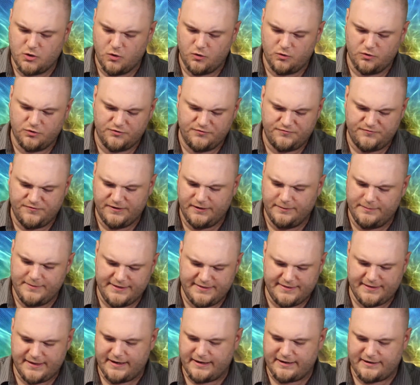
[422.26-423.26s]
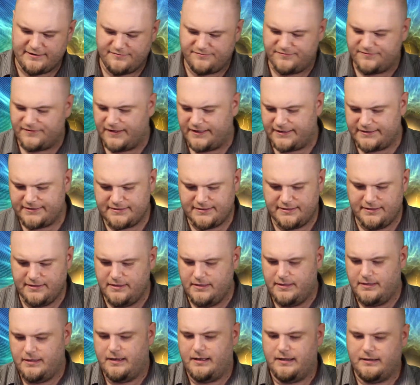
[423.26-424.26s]
gold filament that I could find.
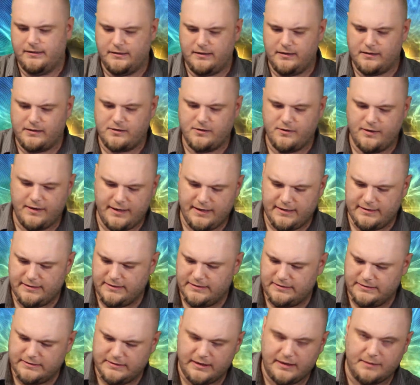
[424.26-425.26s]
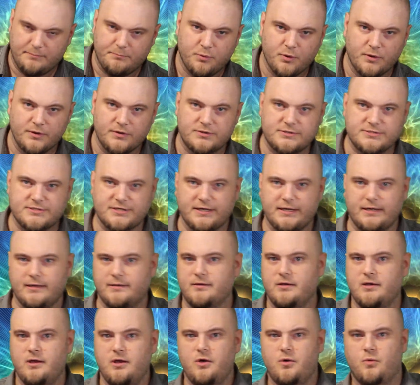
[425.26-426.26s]
I'll go ahead and put
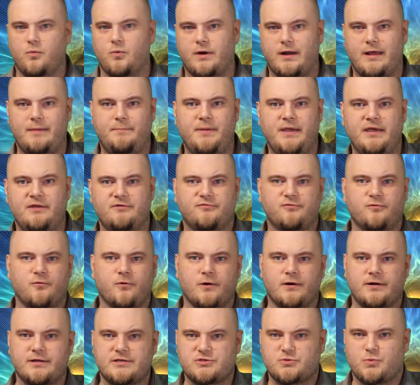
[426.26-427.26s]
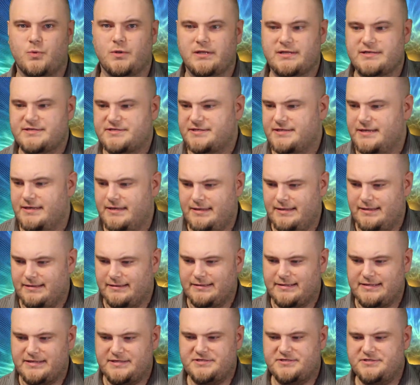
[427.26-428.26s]
what I paid for it, as well as
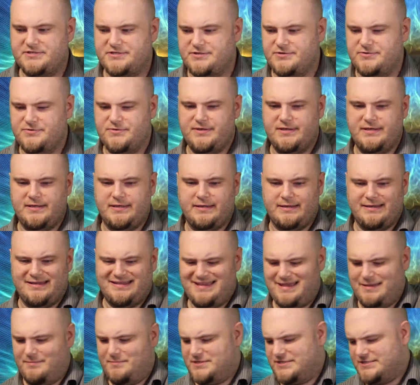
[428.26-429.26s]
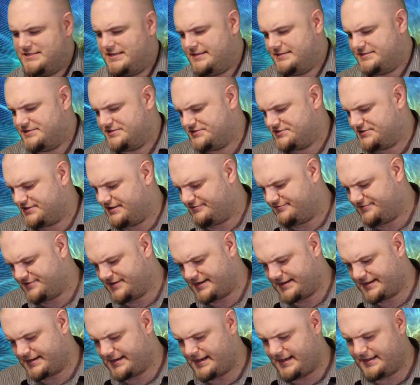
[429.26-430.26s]
links to the Amazon stuff
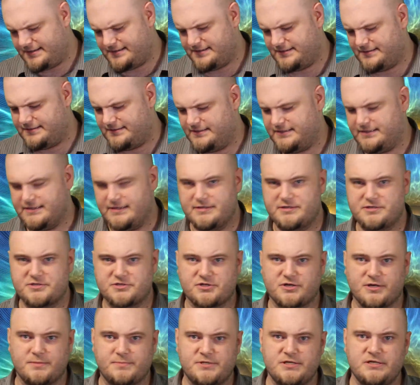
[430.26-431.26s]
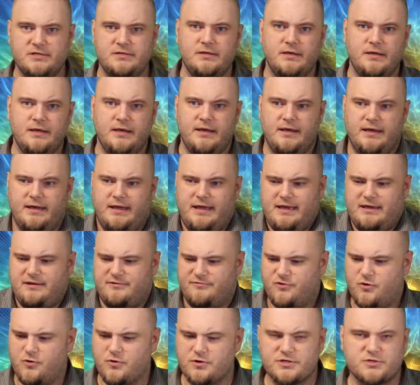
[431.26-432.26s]
that I got in the description. And
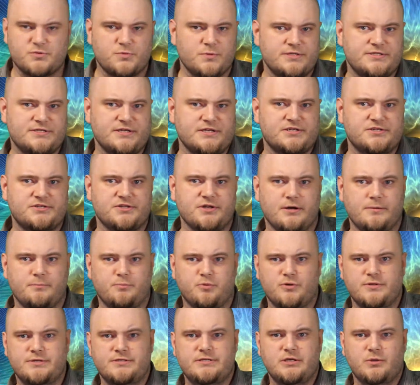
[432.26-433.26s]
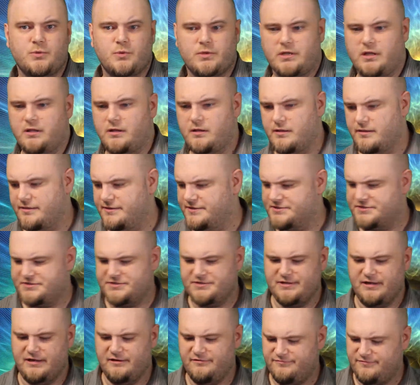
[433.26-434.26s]
of course, once I start printing with all of this
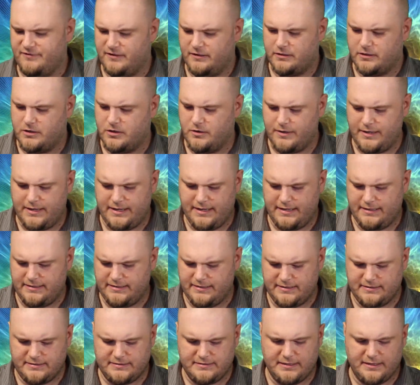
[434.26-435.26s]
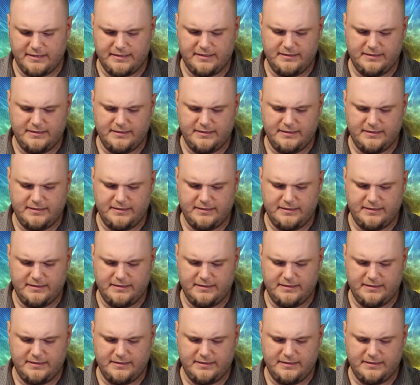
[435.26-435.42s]
stuff, I'll go ahead and